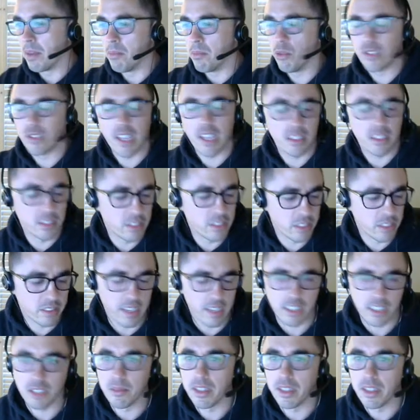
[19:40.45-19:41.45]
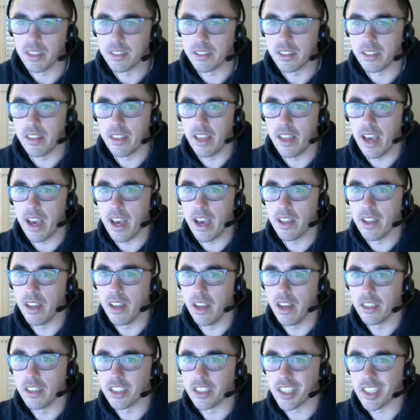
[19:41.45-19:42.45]
Moose actually just texted me and said that
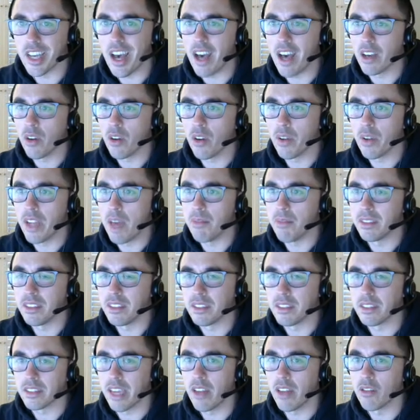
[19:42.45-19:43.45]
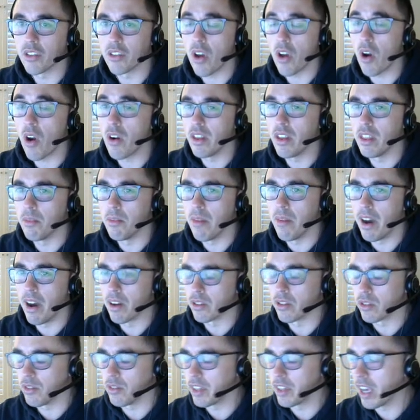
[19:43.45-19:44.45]
Chicago and Edmonton skaters are in the
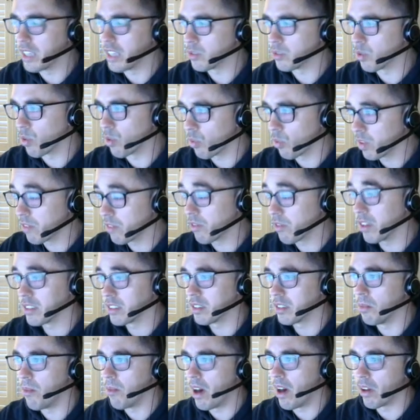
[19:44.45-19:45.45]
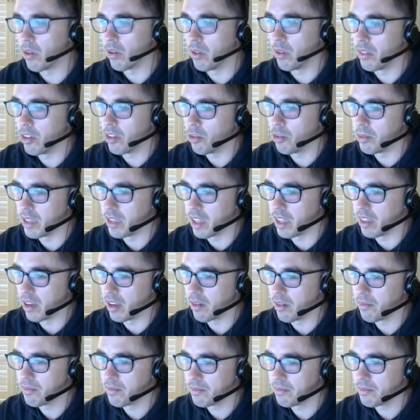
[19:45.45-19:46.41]
model. So if you guys want to refresh the model, they'll be in there.